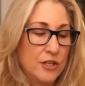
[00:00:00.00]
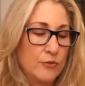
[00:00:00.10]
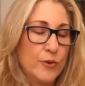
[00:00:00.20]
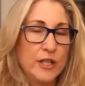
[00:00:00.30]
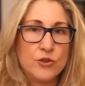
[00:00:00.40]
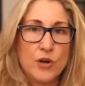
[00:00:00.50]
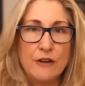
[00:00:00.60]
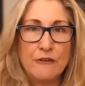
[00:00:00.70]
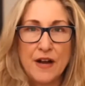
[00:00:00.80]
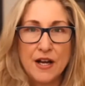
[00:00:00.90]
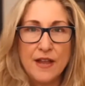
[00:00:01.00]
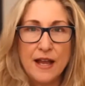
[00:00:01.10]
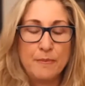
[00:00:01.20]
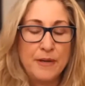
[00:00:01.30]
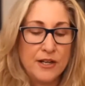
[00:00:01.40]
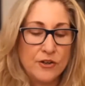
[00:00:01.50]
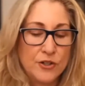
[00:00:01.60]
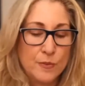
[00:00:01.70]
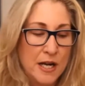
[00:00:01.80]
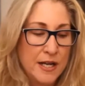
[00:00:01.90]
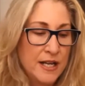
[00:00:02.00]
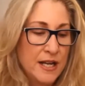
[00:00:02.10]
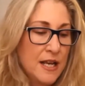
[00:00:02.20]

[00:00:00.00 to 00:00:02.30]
really trying to find that beginner's mind.